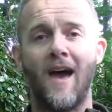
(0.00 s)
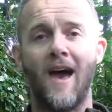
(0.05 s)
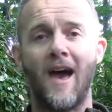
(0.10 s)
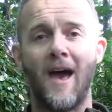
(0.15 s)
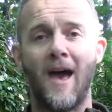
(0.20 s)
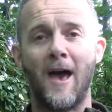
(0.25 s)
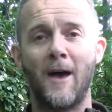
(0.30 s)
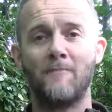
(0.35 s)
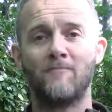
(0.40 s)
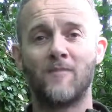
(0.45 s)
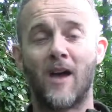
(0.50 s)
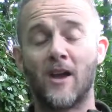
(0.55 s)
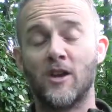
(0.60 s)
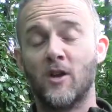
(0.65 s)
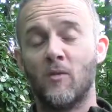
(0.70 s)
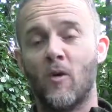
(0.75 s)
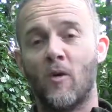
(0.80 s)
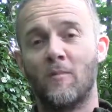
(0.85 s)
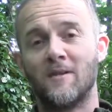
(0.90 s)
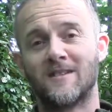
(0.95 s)
um, and
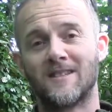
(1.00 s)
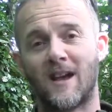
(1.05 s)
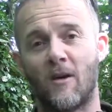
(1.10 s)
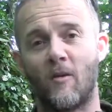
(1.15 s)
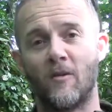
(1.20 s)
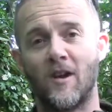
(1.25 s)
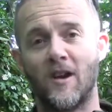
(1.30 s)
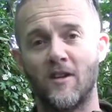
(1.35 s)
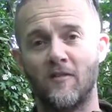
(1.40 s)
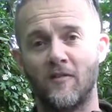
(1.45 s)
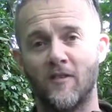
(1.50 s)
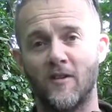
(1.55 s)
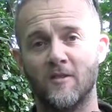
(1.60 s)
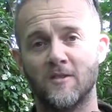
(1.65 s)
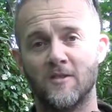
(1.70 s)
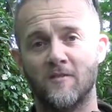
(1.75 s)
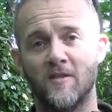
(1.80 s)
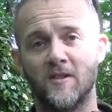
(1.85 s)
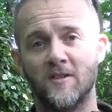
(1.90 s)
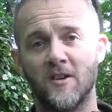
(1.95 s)
you won't miss out on any
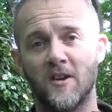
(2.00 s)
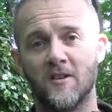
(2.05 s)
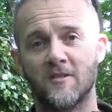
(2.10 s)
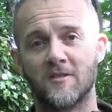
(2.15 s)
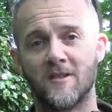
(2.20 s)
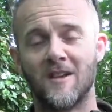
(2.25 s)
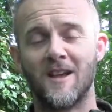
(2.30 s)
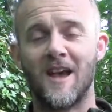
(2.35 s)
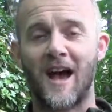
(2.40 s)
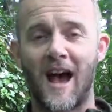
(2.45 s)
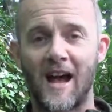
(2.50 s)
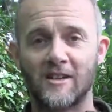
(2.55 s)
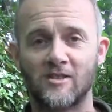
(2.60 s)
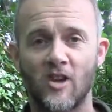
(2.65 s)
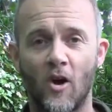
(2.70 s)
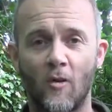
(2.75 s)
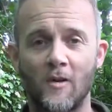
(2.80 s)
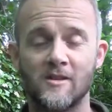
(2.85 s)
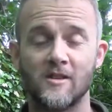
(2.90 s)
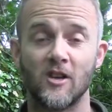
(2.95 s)
future videos. As
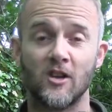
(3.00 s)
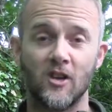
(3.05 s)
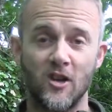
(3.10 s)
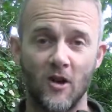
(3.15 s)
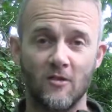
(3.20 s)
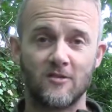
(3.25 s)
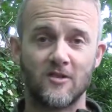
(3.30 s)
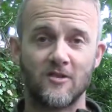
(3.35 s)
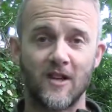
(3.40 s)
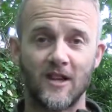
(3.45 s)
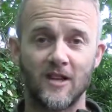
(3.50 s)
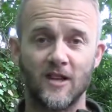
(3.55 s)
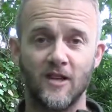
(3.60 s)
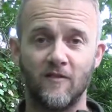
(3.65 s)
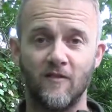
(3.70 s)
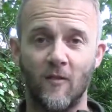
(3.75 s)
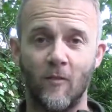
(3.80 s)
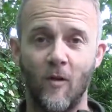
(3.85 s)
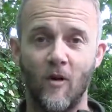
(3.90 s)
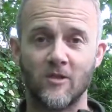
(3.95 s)
always, a huge thank you
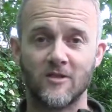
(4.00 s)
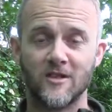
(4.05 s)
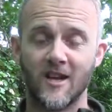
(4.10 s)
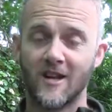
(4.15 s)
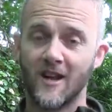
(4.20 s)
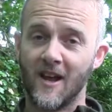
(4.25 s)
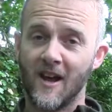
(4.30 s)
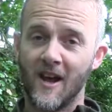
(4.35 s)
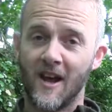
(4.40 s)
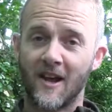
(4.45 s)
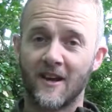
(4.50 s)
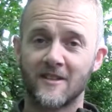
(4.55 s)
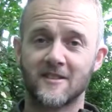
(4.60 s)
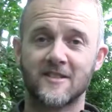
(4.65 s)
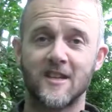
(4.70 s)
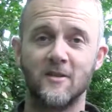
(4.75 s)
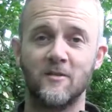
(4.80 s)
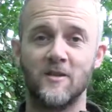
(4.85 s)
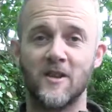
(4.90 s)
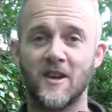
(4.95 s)
for watching and I'll
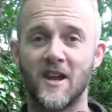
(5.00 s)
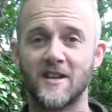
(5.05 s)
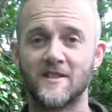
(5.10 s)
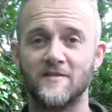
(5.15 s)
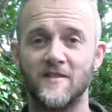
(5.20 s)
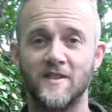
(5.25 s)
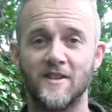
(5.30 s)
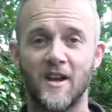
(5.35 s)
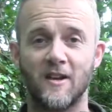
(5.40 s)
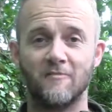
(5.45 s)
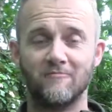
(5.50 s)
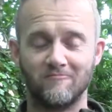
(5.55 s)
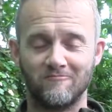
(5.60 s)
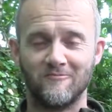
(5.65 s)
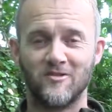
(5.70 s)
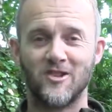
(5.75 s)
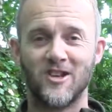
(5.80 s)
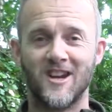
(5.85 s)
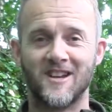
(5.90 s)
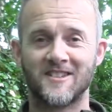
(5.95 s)
see you in the next video.
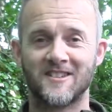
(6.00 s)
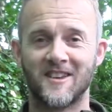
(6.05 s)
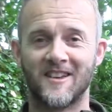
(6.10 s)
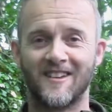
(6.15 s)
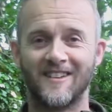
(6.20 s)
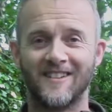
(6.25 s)
Cheers.